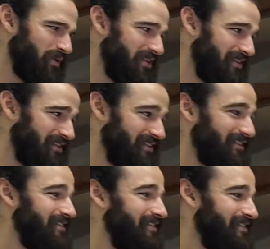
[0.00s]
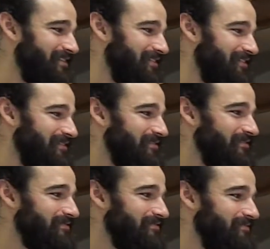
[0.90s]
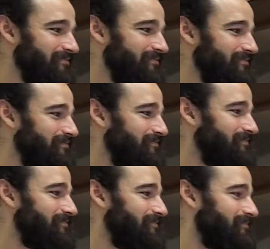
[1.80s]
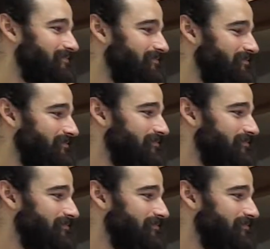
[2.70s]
No words are spoken by the person on screen.